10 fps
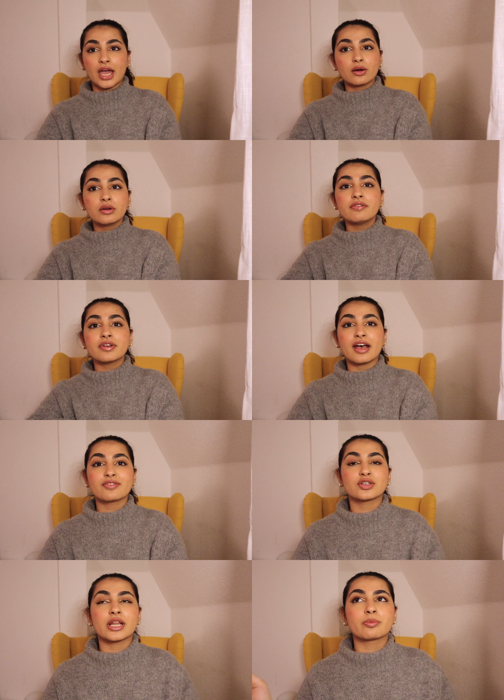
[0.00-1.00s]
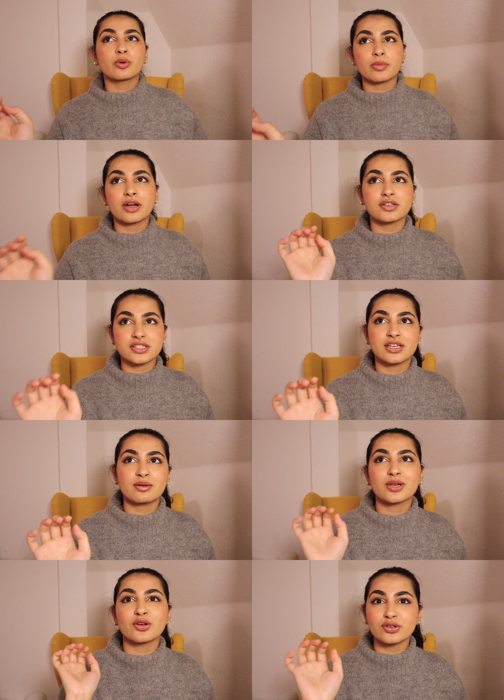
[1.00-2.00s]
I don't even have to like put my wrist
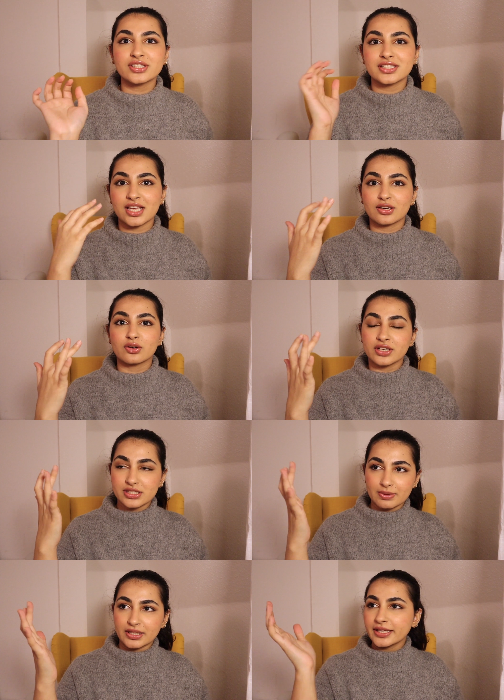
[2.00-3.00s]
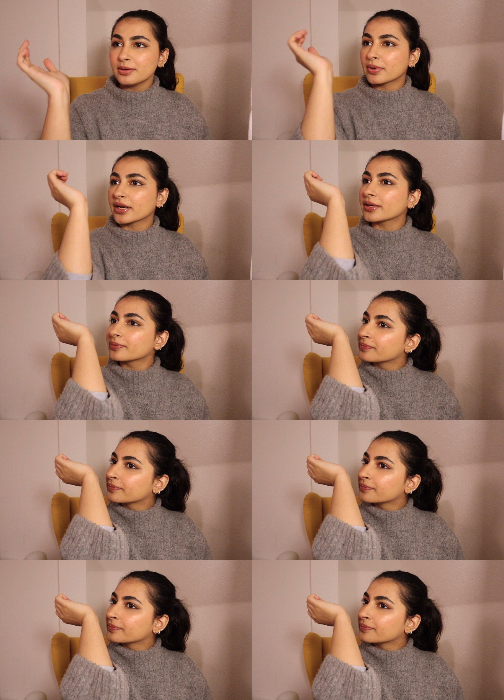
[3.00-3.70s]
near my nose because I can already smell it, but